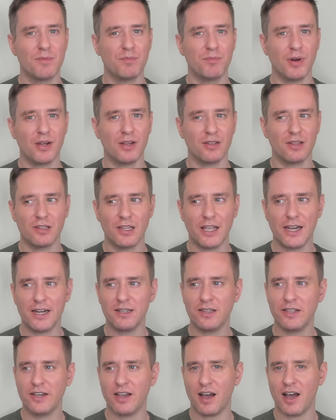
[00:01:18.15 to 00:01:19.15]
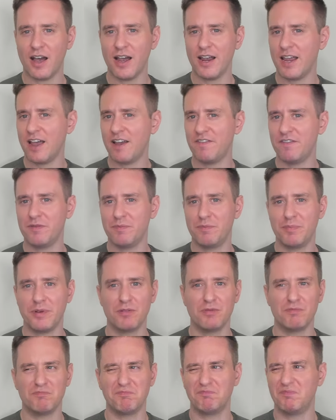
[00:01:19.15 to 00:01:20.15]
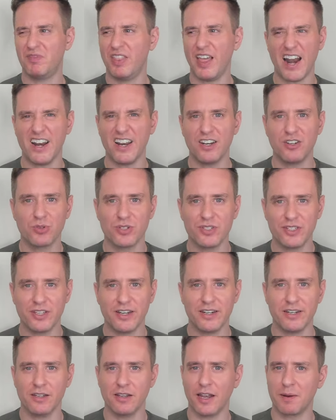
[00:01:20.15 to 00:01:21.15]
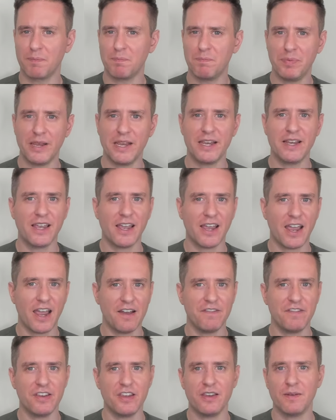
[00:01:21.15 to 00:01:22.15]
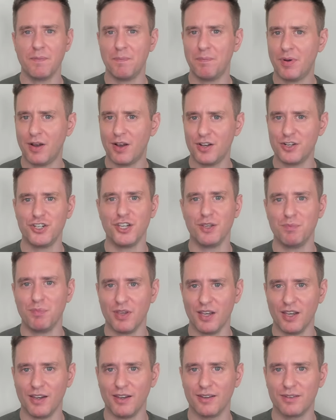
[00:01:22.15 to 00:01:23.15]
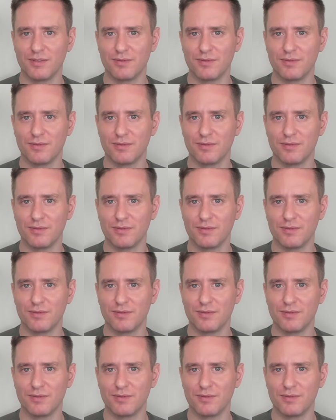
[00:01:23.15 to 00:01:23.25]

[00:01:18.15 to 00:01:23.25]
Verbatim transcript: but lately I haven't been that interested in like big, heavy, punchy peak.